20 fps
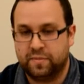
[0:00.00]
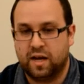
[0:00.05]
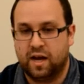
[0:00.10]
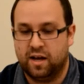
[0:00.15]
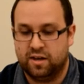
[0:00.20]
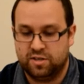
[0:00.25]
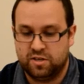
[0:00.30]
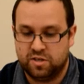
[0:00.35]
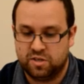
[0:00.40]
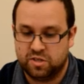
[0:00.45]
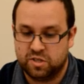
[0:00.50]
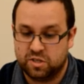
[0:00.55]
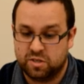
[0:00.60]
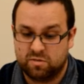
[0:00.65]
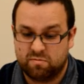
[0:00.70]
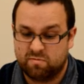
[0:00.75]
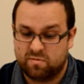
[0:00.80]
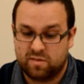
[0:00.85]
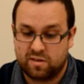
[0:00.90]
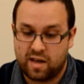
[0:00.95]
and you could just
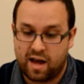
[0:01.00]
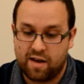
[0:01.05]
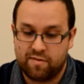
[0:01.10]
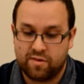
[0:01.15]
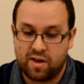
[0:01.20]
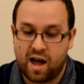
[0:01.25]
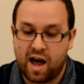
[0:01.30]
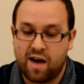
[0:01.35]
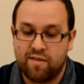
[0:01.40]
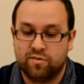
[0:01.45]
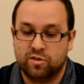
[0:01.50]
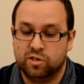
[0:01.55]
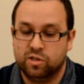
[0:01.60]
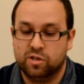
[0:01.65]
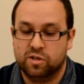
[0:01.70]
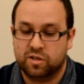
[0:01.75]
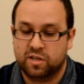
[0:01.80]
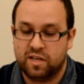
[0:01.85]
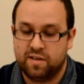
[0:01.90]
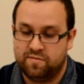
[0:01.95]
have a have a
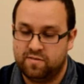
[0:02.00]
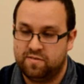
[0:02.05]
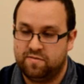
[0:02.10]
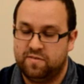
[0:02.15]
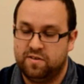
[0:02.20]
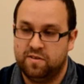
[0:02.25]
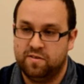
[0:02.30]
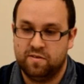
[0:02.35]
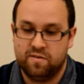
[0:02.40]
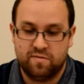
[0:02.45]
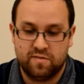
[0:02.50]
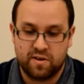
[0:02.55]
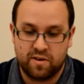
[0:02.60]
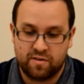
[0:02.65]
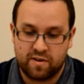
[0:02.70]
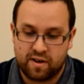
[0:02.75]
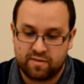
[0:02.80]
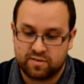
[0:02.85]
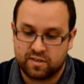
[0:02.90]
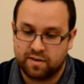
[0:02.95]
look, even if you if you don't
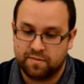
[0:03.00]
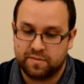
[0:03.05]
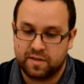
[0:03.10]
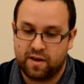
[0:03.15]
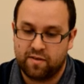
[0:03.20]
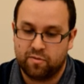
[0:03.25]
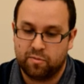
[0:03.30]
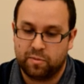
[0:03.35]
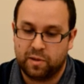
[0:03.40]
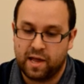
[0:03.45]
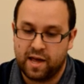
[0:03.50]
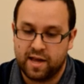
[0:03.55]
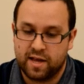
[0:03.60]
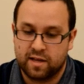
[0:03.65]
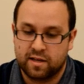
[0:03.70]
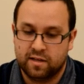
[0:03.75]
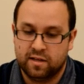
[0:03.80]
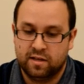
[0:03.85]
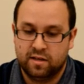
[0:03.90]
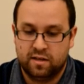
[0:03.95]
have time to have a play,
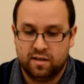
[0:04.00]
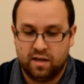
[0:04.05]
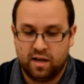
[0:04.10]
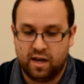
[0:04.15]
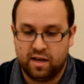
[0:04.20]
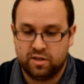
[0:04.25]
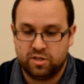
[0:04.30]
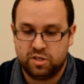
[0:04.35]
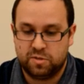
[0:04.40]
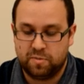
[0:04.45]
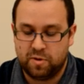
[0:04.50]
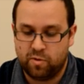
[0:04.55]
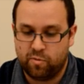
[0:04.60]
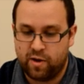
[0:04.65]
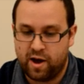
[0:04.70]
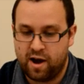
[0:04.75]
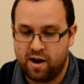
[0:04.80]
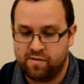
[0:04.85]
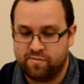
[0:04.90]
and just be aware